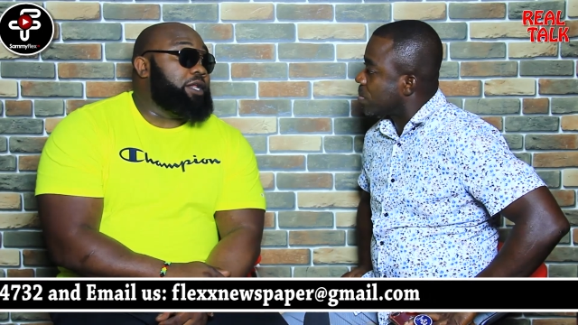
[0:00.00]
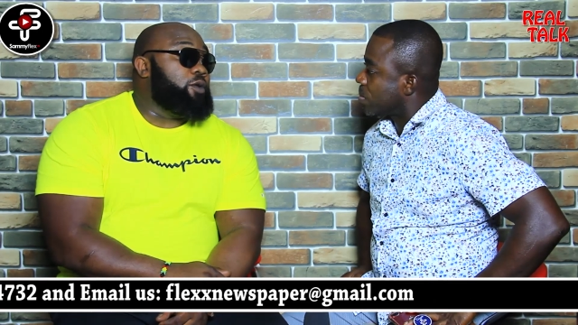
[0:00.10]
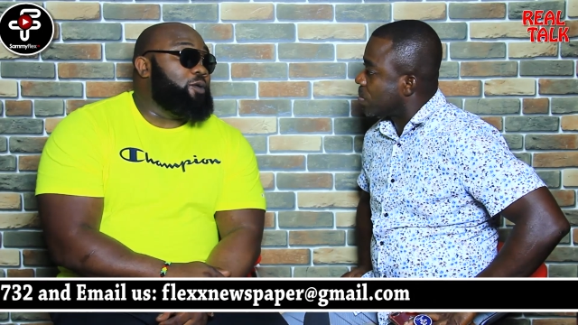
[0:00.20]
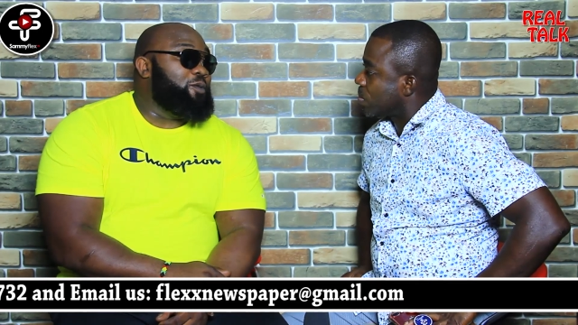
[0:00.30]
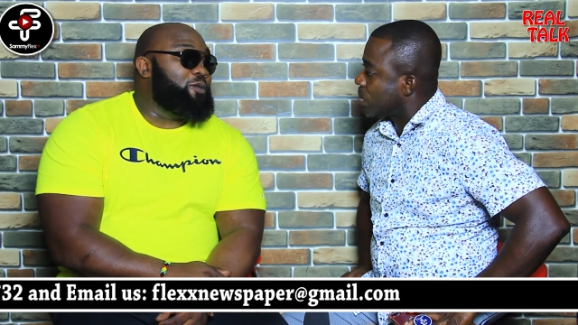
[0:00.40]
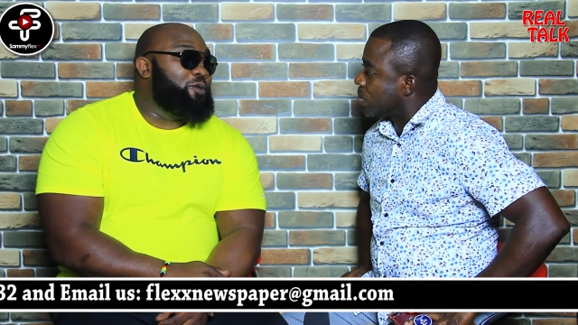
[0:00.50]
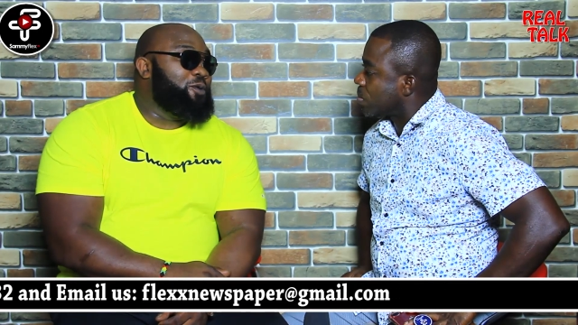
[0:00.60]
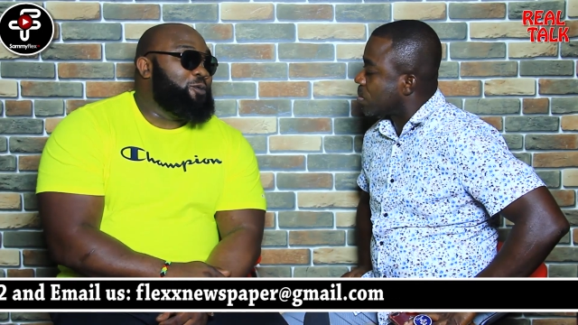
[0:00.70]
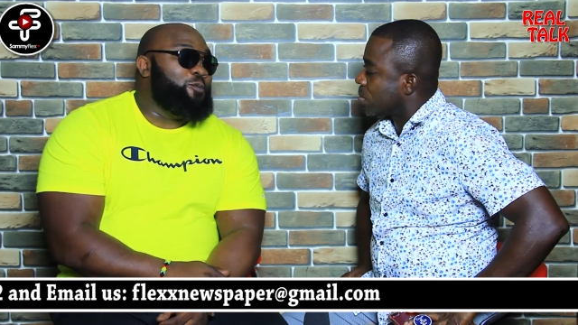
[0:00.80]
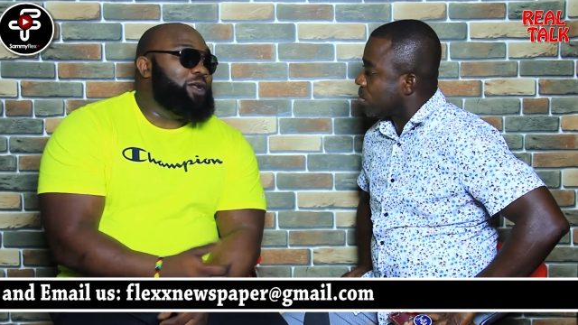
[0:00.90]
Speaker 1: they know
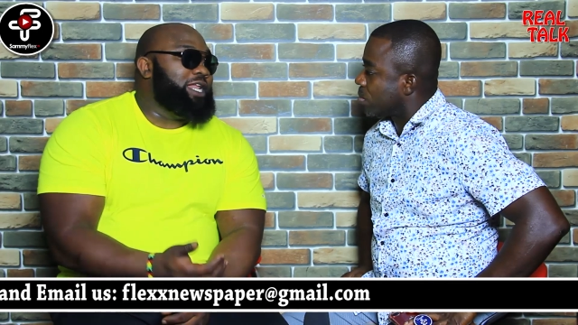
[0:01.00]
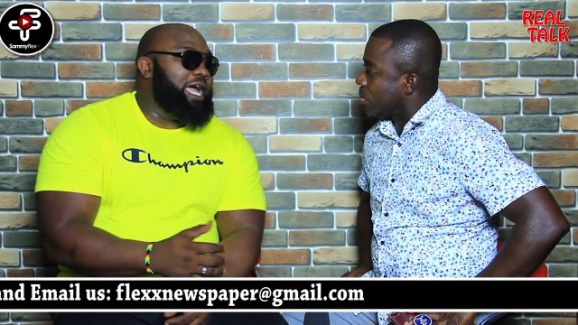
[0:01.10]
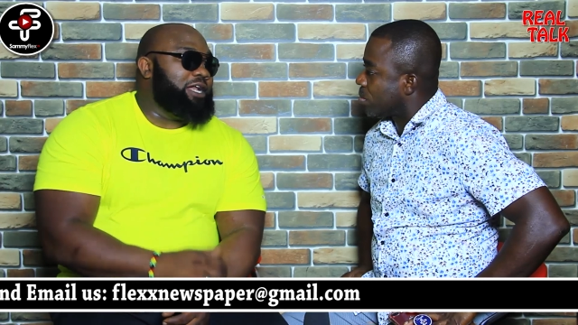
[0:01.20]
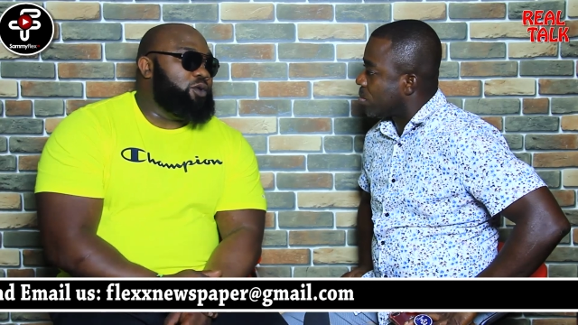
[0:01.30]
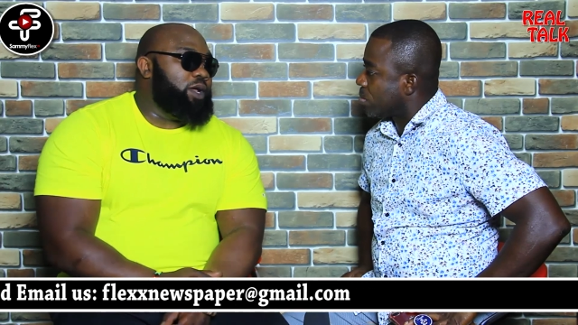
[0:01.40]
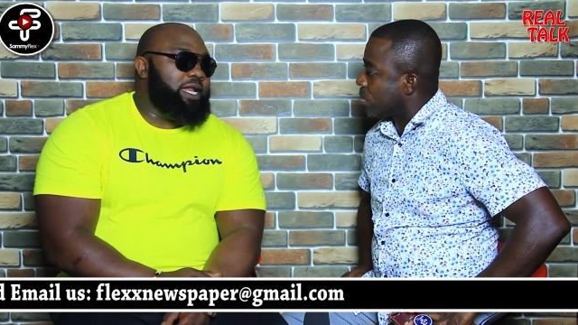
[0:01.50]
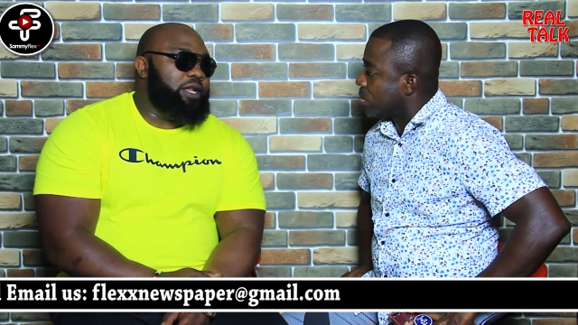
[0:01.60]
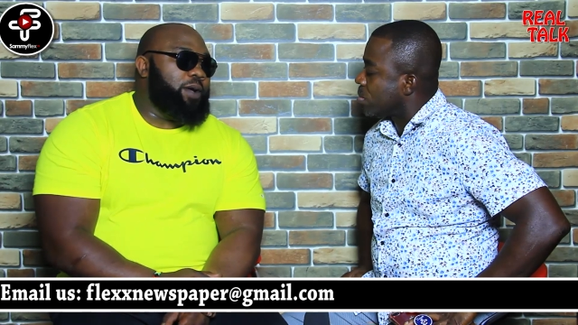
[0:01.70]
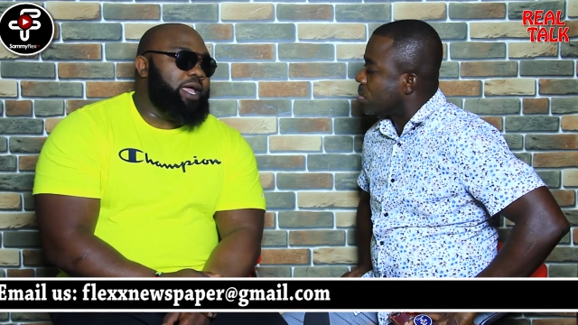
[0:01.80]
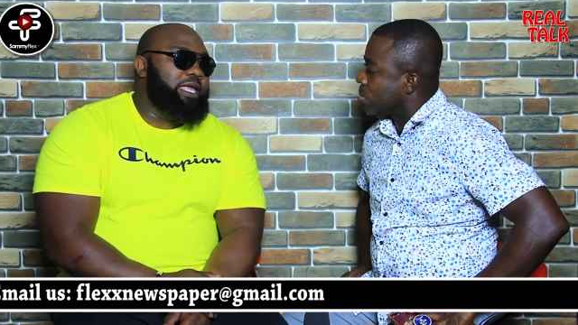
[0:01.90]
what they are doing
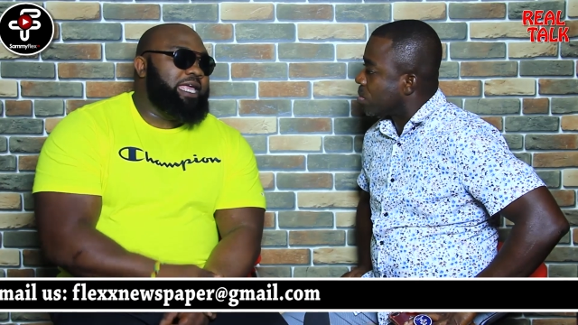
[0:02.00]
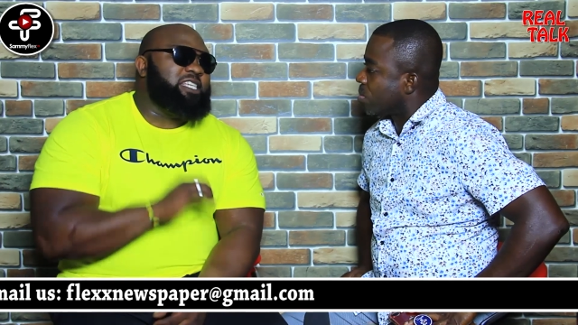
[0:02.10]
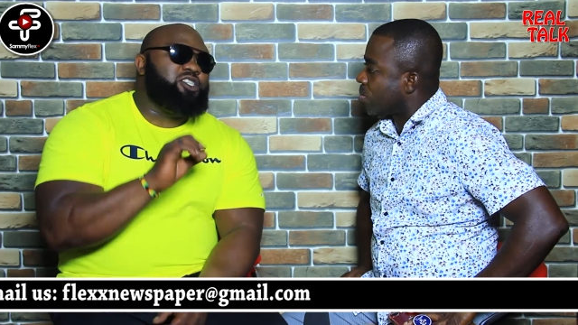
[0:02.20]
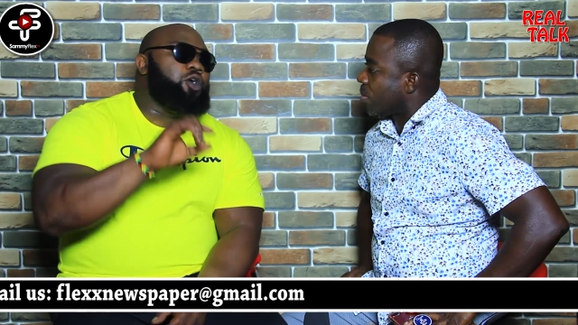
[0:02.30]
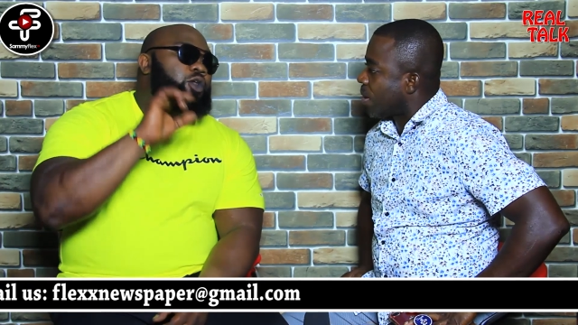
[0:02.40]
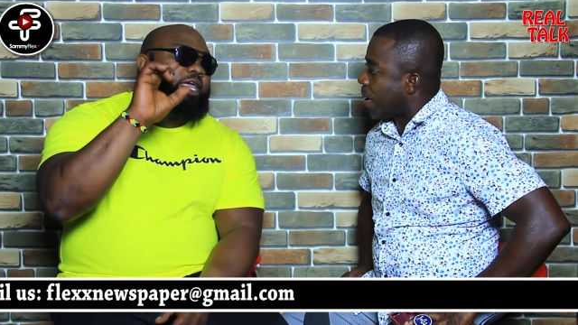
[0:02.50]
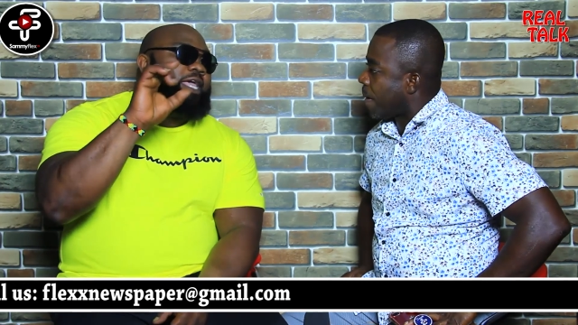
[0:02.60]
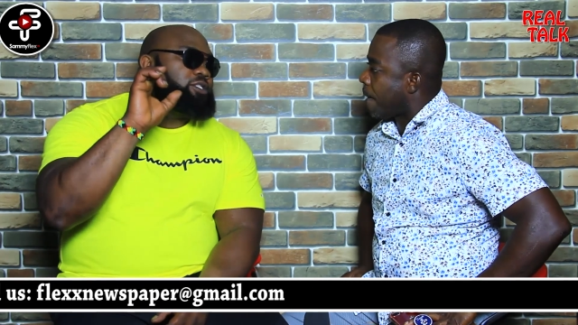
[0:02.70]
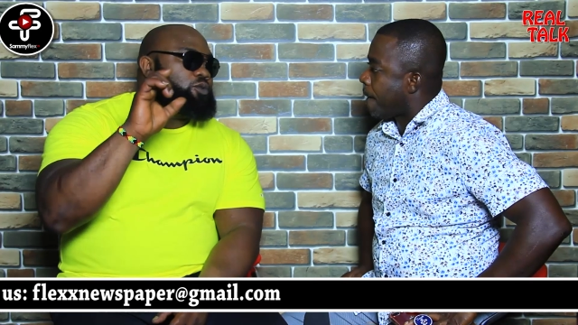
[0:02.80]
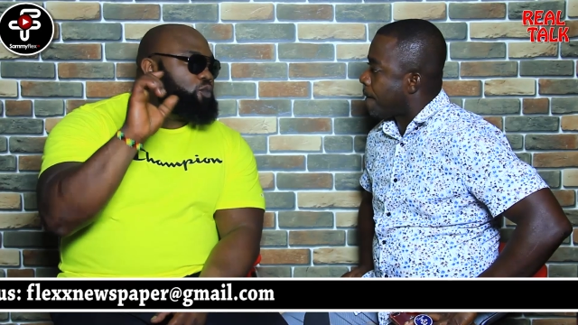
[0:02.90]
anyway. It's not gonna
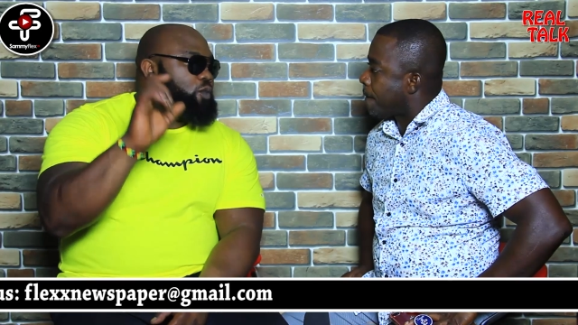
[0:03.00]
get to